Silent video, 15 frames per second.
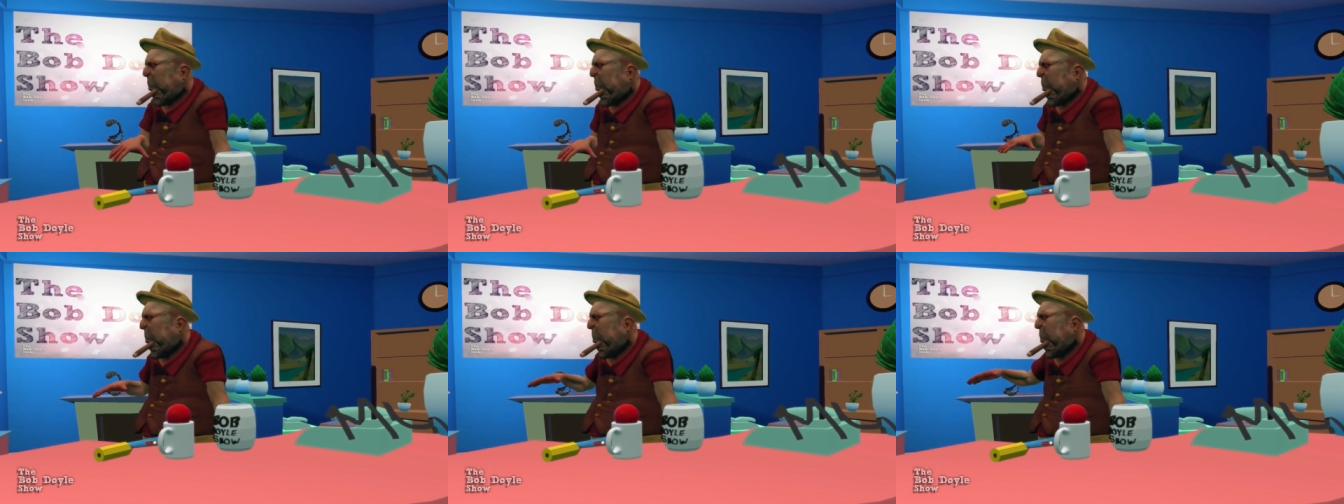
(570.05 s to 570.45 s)

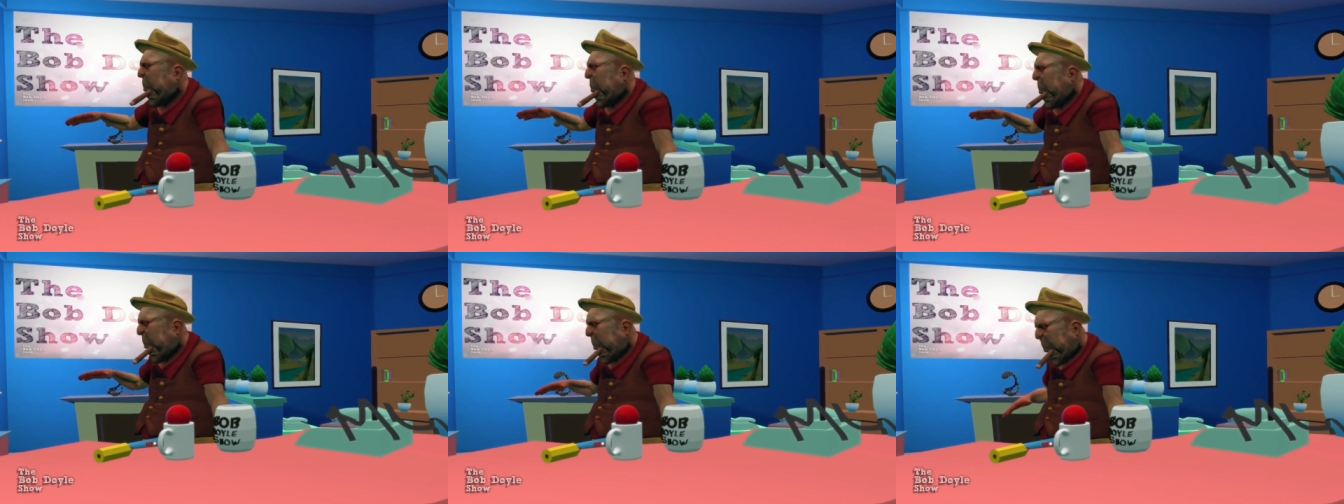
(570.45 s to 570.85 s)
Let's
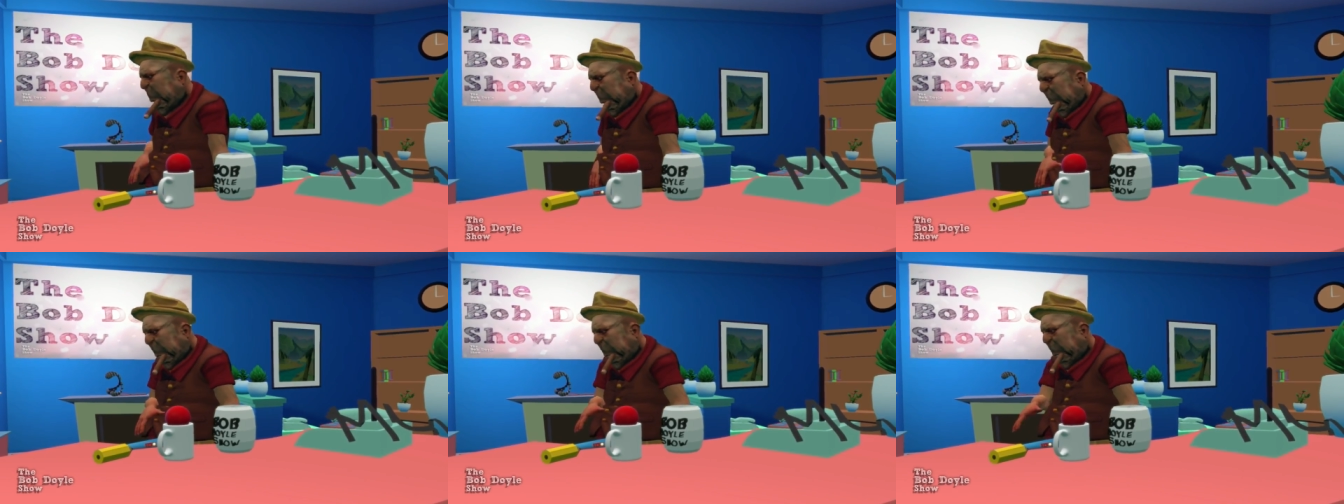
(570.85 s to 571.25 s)
go
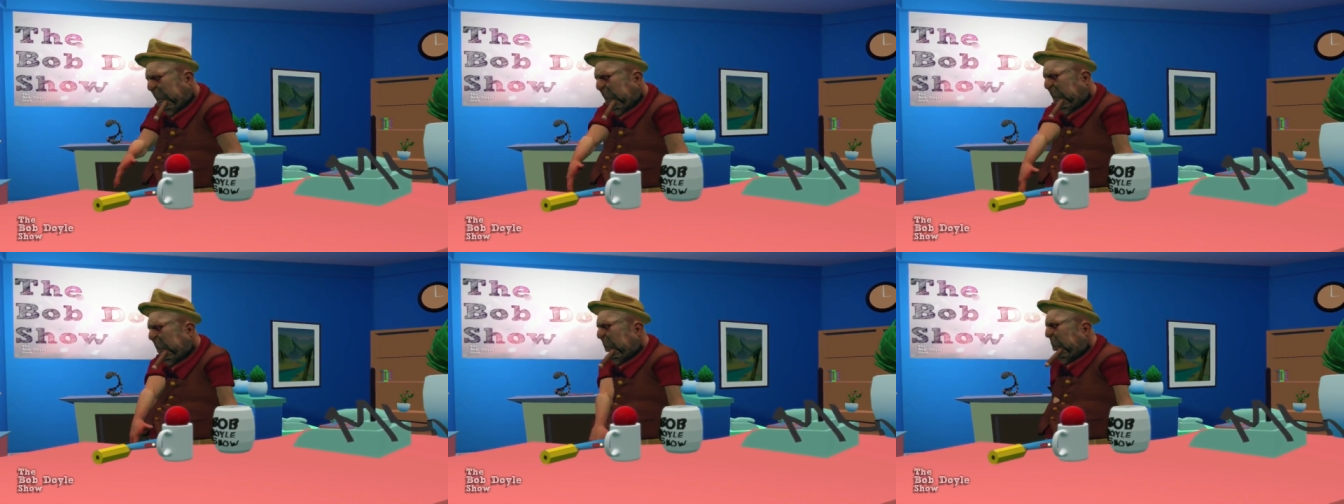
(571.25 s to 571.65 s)
back to
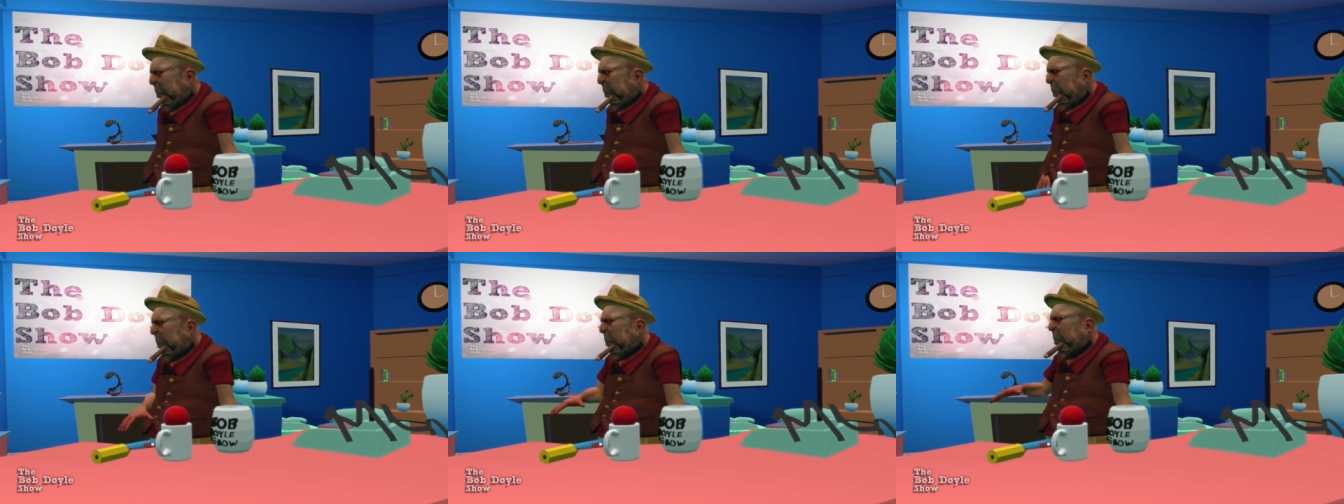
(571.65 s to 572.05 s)
uh
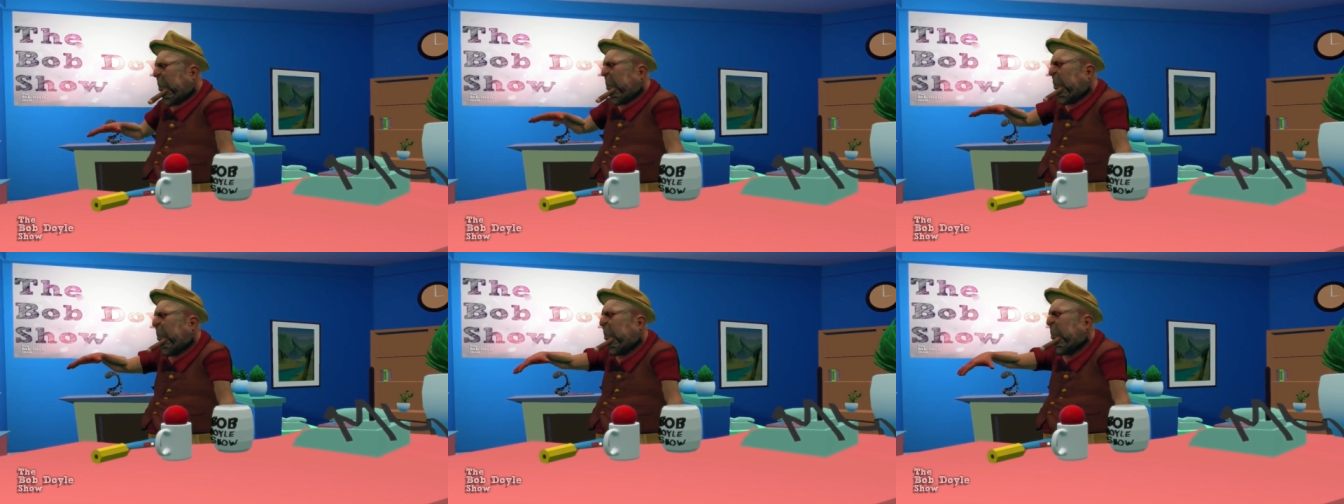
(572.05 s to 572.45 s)

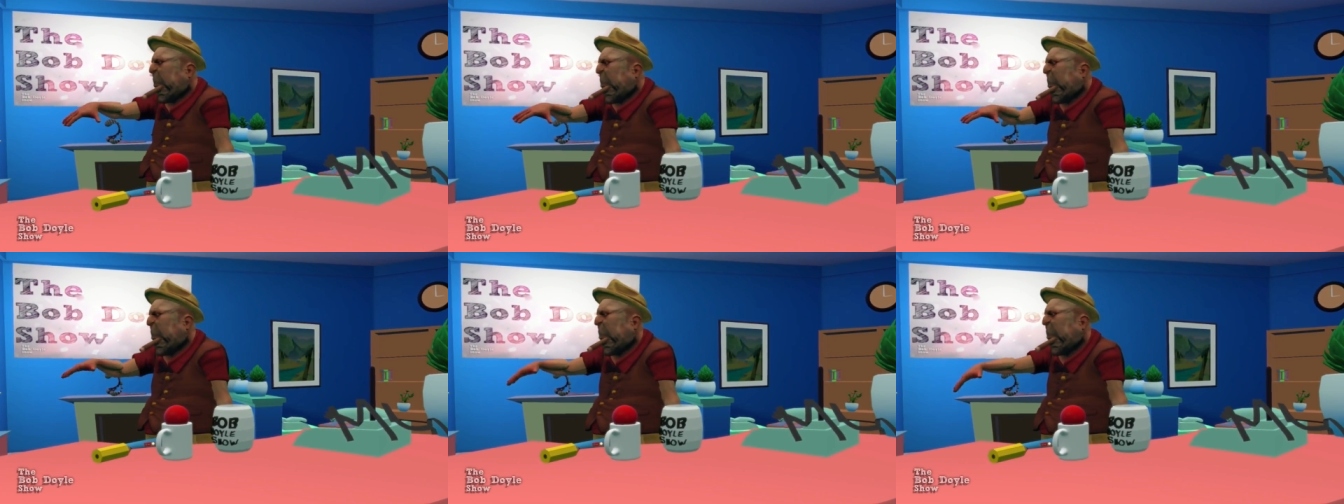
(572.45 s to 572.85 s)
to our
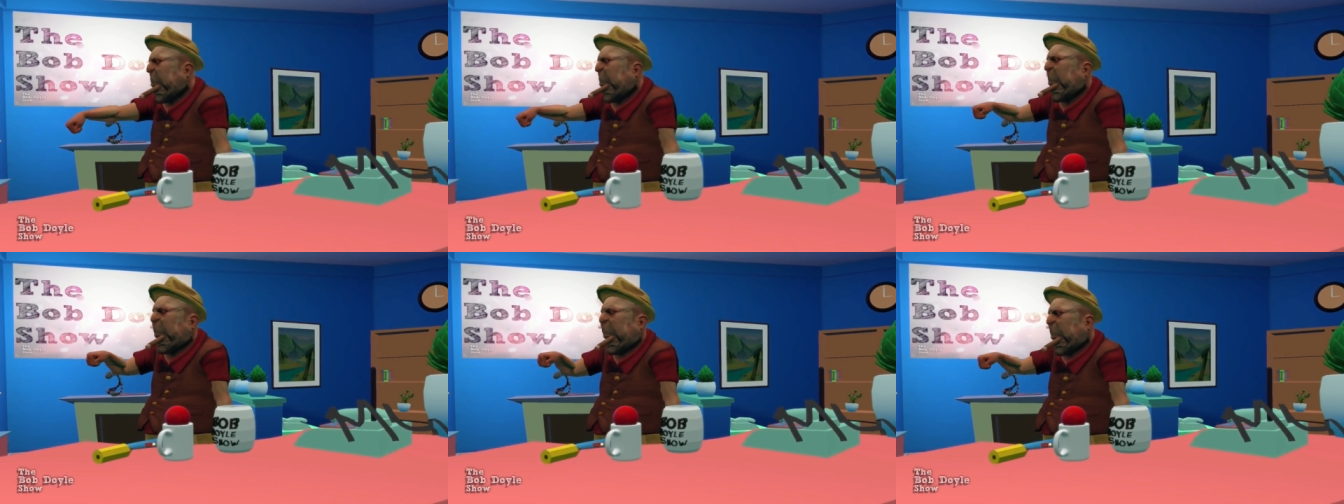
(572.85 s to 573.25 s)

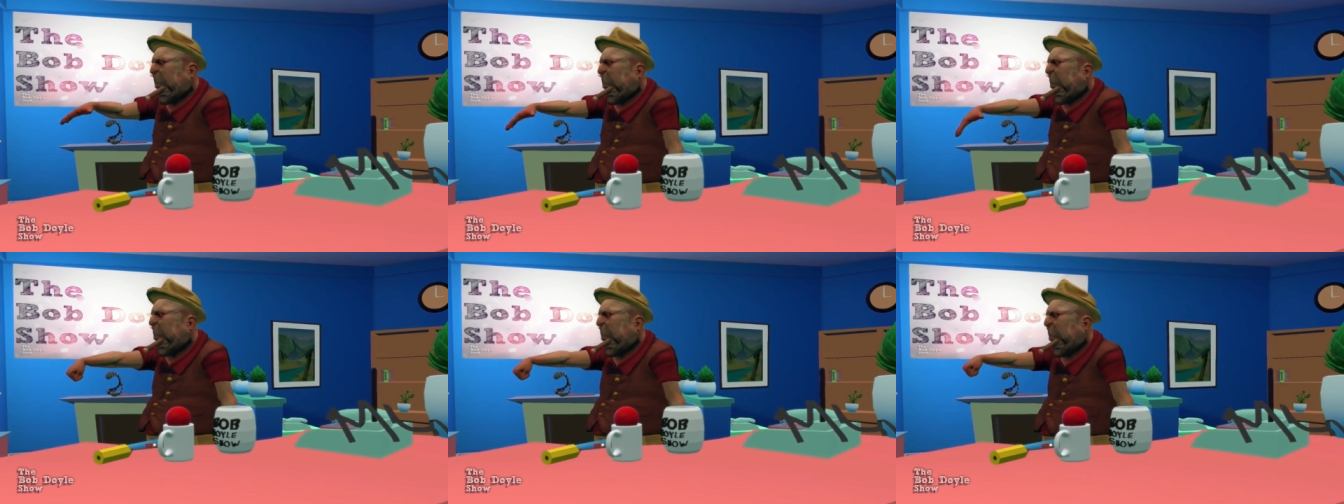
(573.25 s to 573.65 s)
standard guy
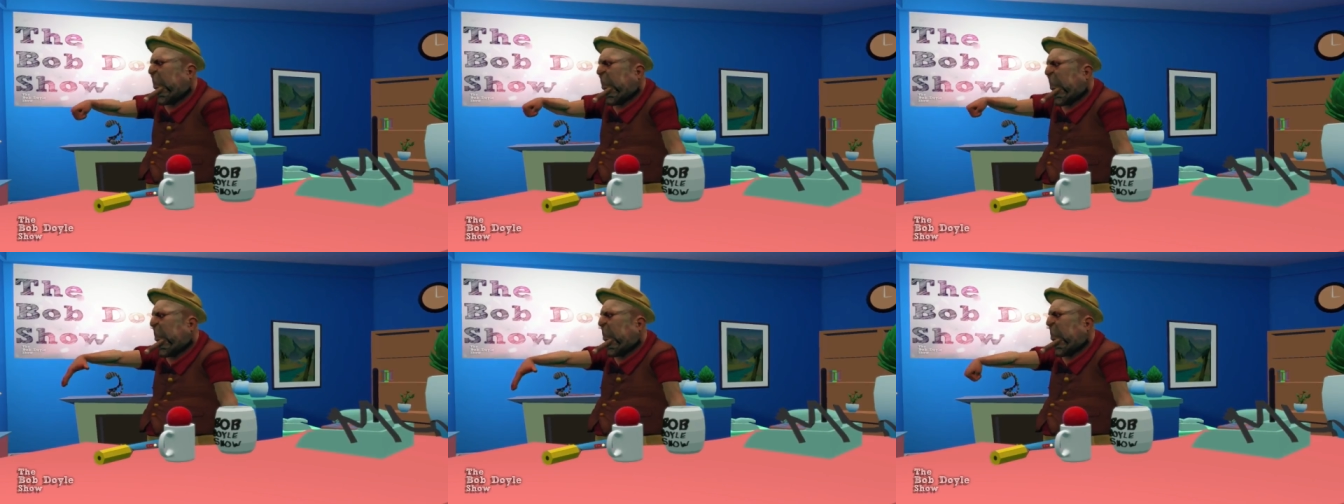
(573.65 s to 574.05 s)
here
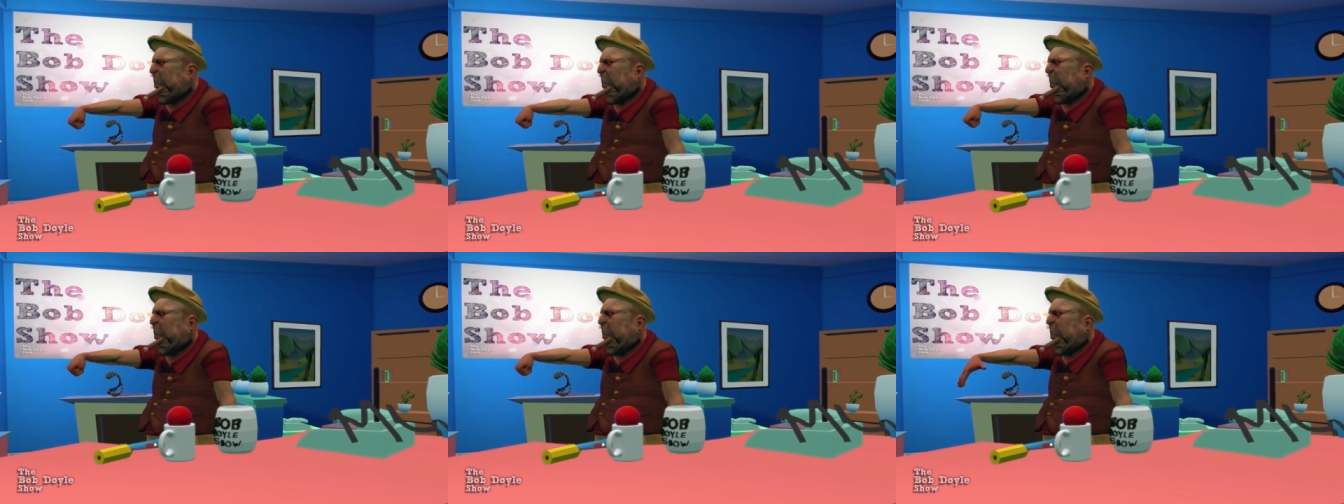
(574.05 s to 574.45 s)

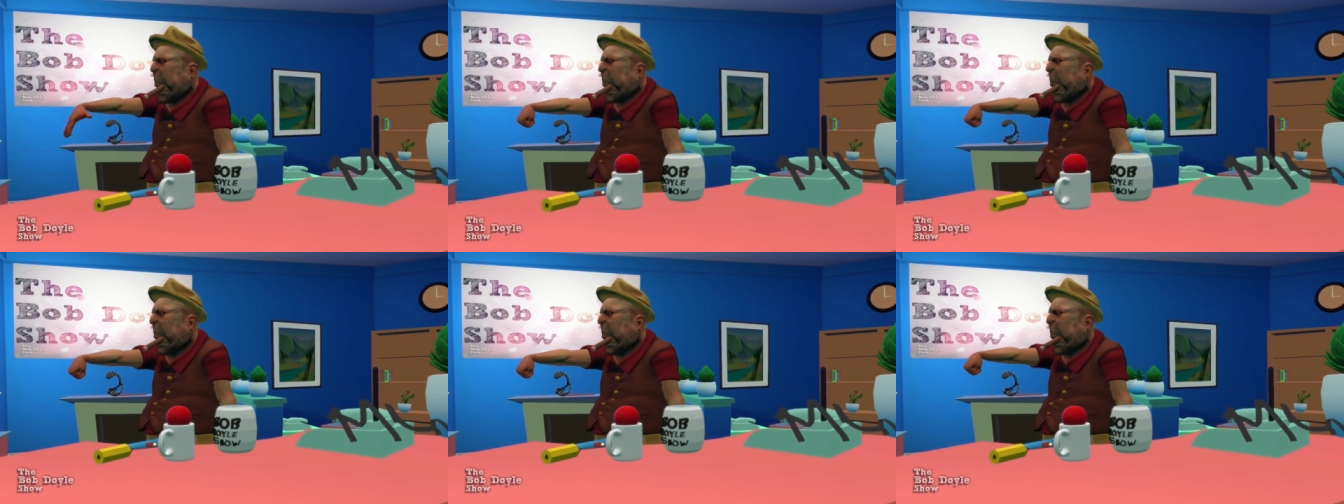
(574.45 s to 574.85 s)

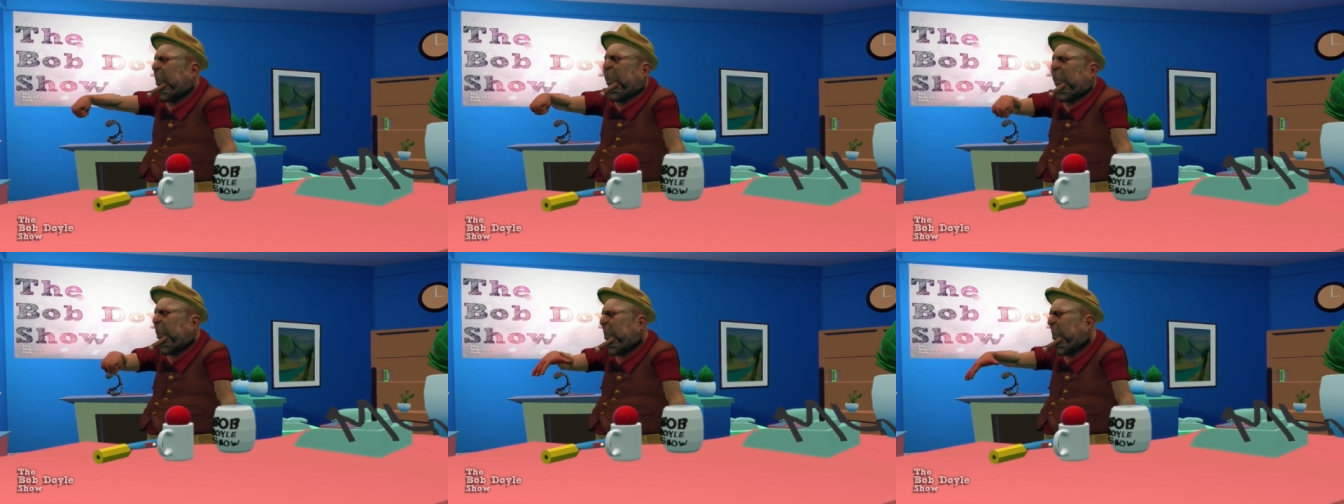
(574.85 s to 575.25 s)
but they
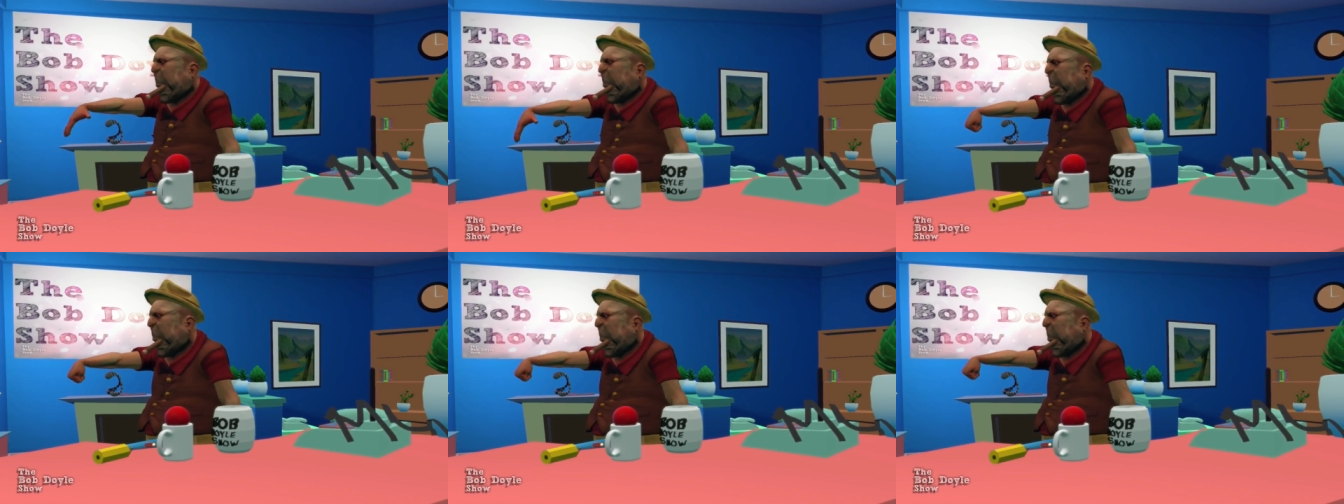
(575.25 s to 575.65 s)
don't have.
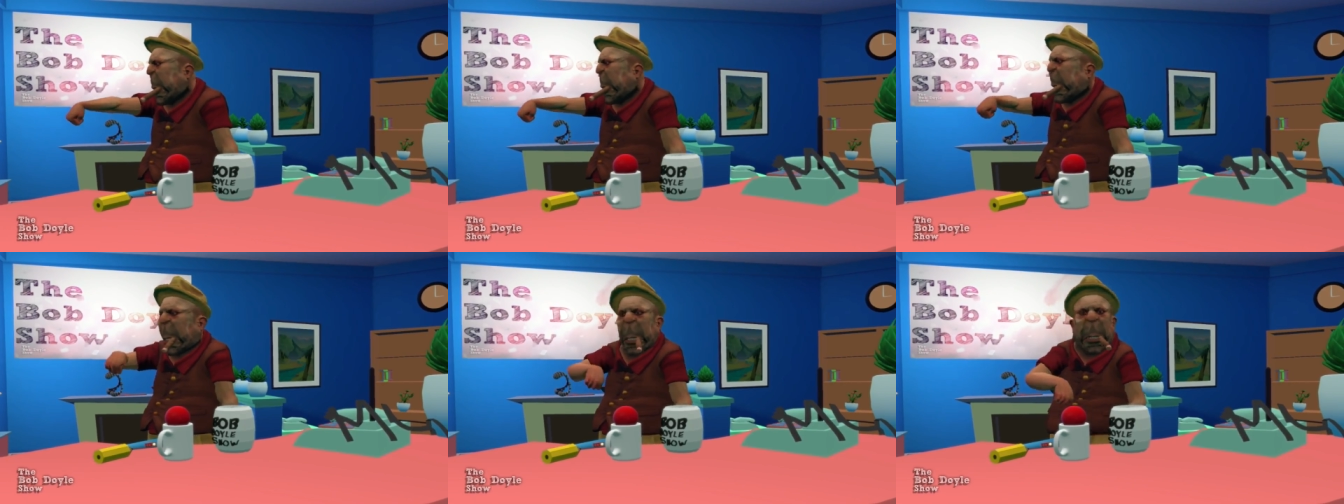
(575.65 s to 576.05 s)
Un,
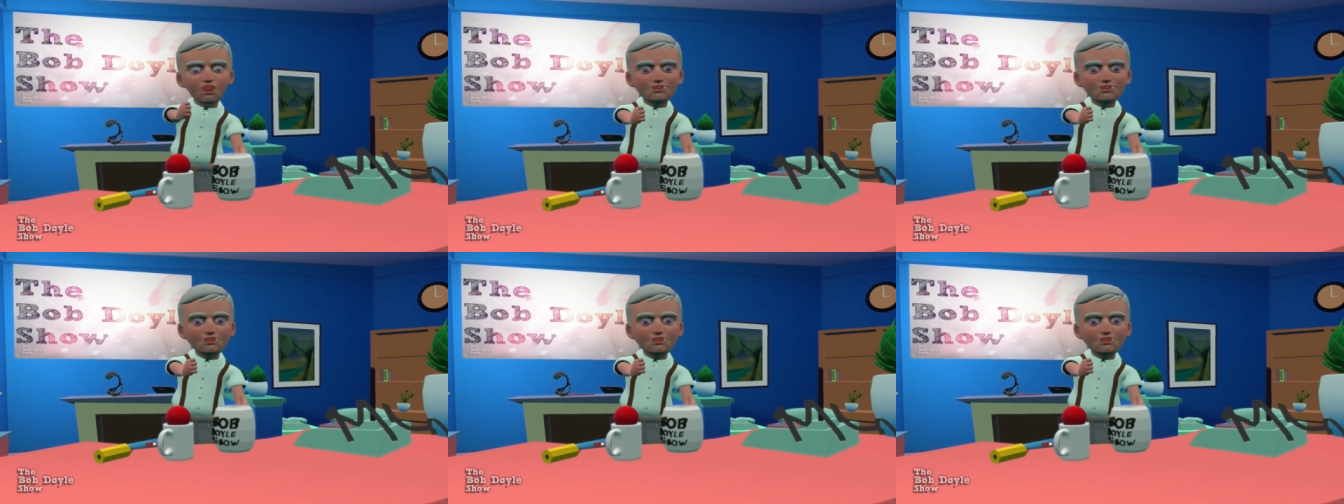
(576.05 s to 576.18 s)
whoops.